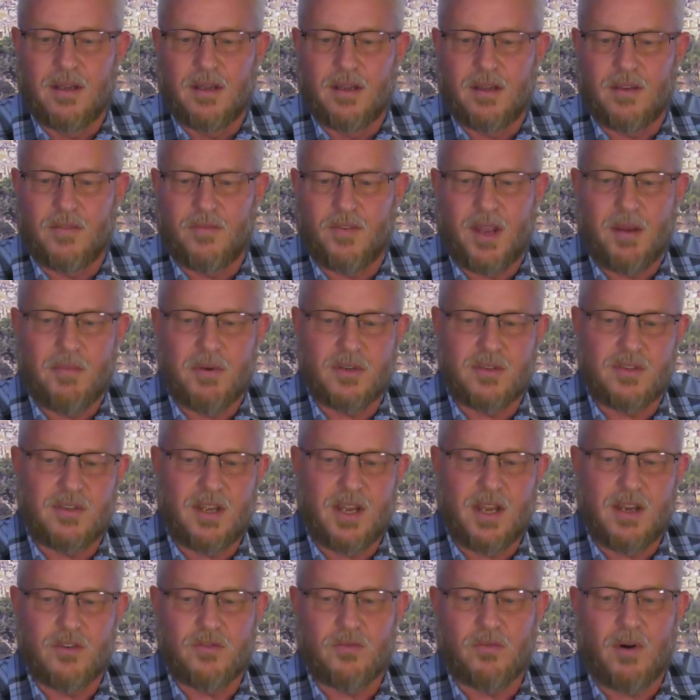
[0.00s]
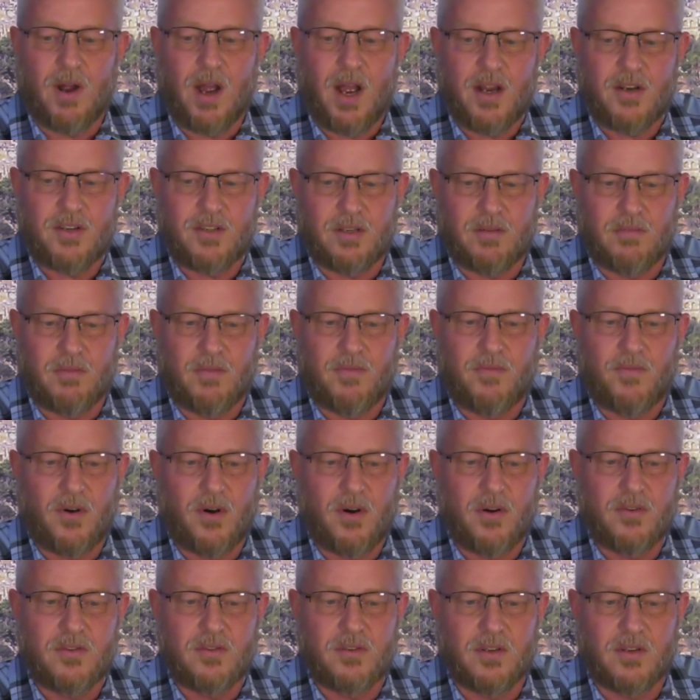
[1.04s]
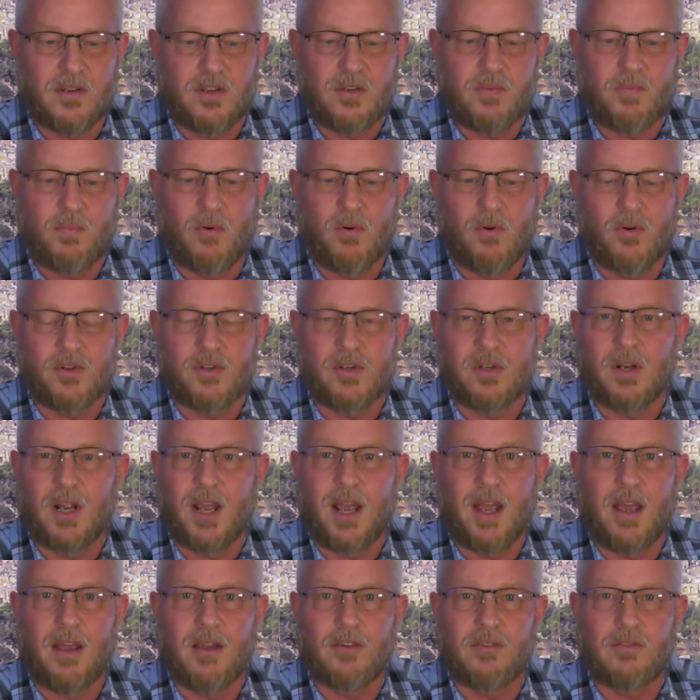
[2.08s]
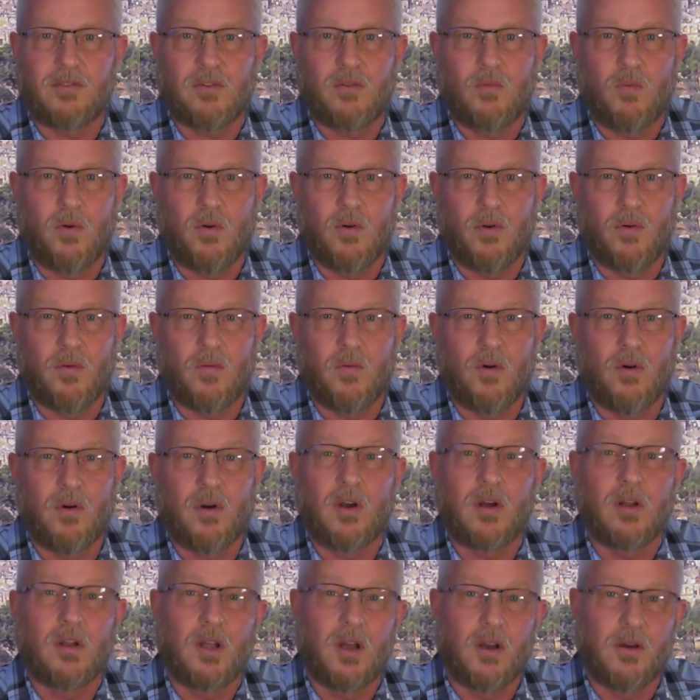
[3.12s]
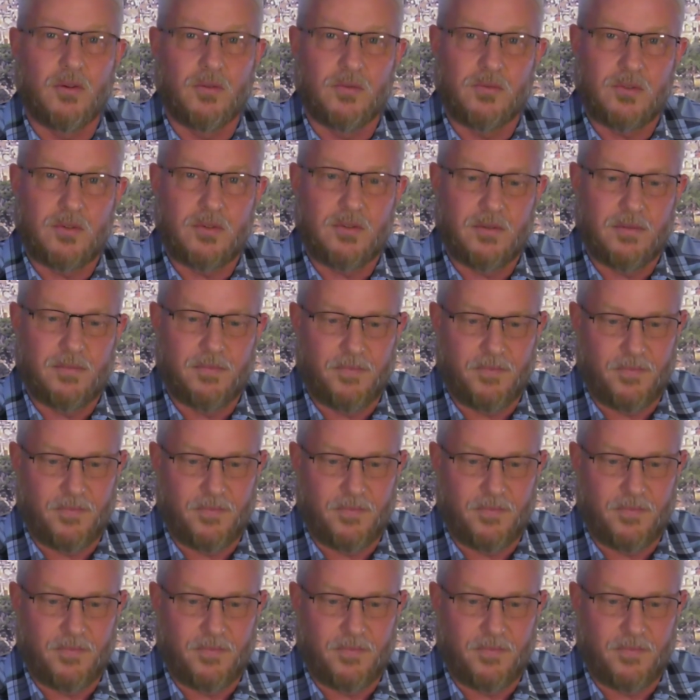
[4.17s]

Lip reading: the famous sage Rashi refers to this portion as quote-unquote closed.